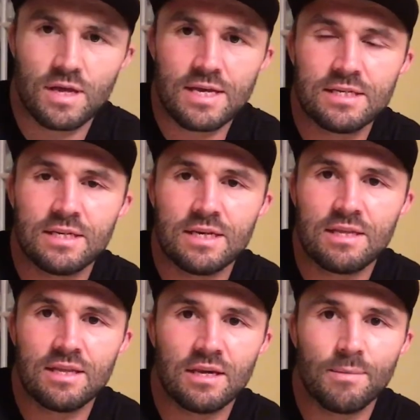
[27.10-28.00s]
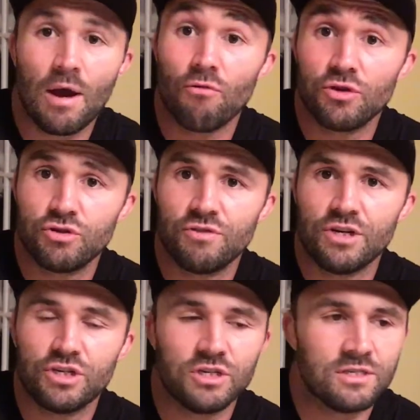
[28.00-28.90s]
instantly think about
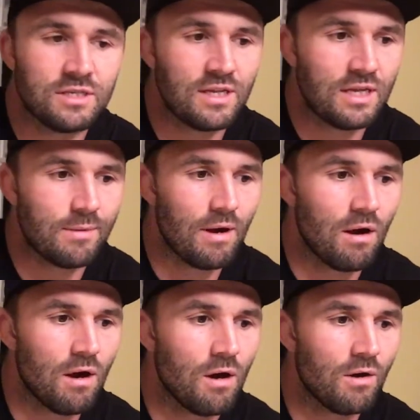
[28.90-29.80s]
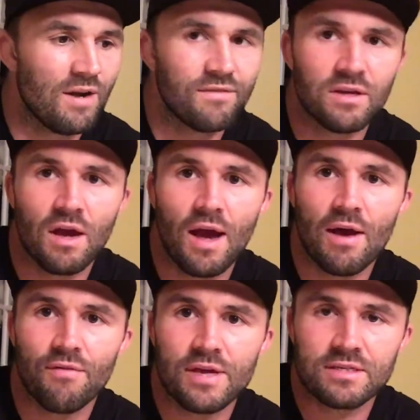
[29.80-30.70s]
restrictions, they think about, oh, I'm gonna have to cut
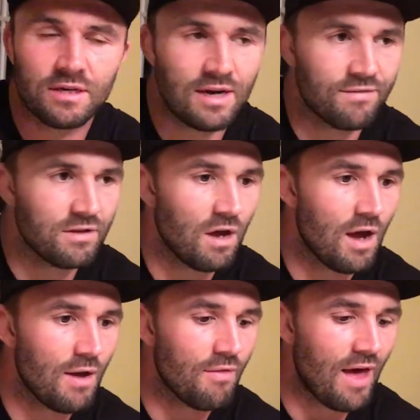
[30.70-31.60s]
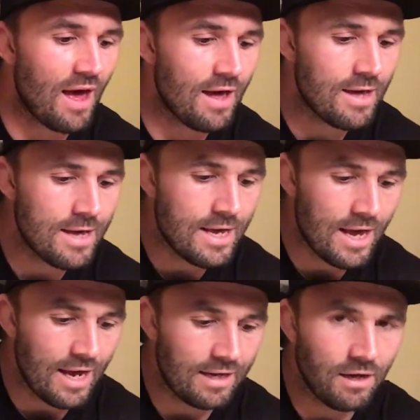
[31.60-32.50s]
out this, I'm gonna have to cut out that,
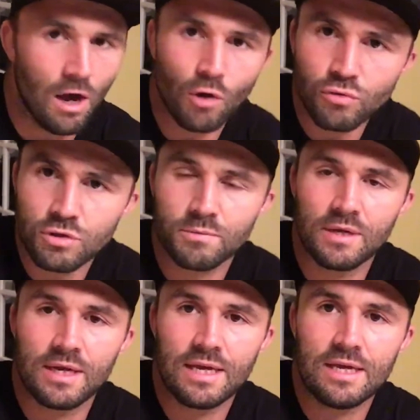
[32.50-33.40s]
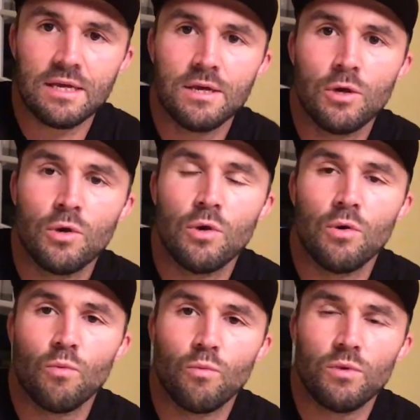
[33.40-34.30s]
and ultimately
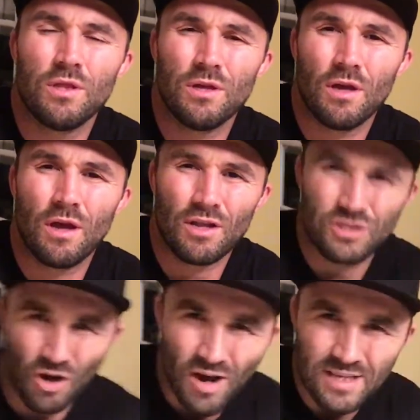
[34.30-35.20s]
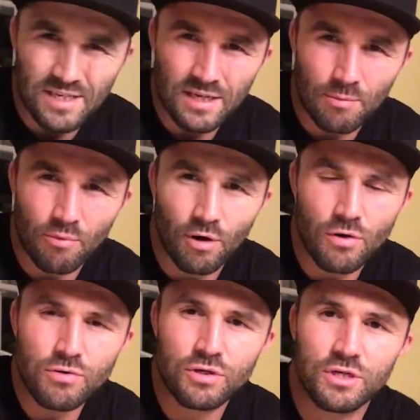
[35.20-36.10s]
with the, a dieting
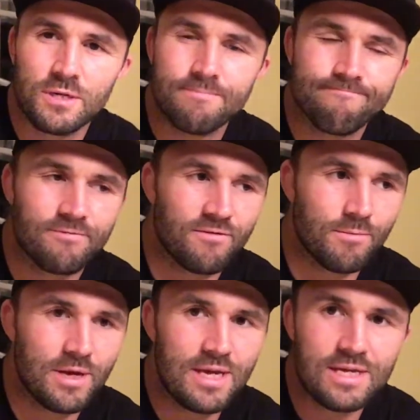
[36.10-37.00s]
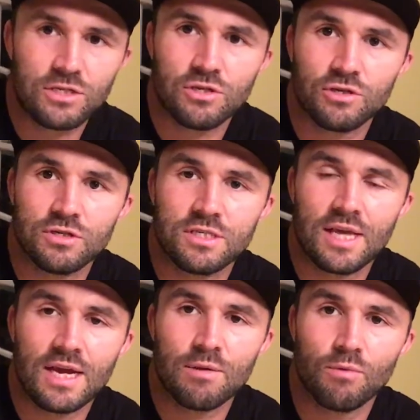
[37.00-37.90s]
approach, for me, it's not
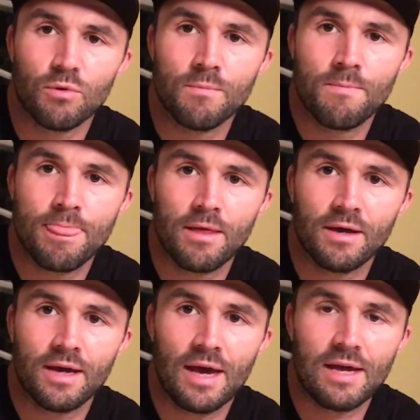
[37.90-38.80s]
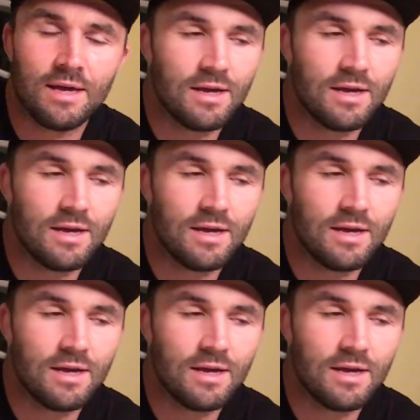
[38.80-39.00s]
sustainable, okay?